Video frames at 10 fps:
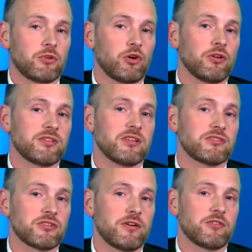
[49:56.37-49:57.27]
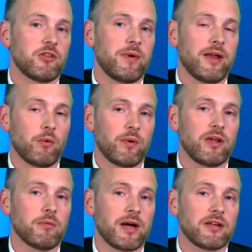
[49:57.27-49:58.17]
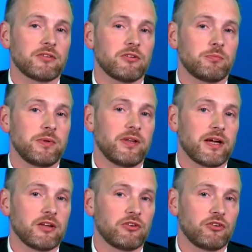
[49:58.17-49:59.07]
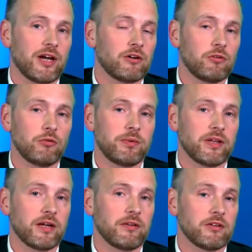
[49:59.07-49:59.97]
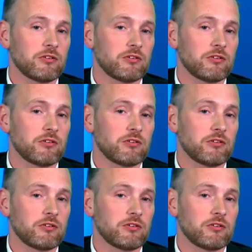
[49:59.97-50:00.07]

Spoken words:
content served to them in a way that matters, be that channel, be that the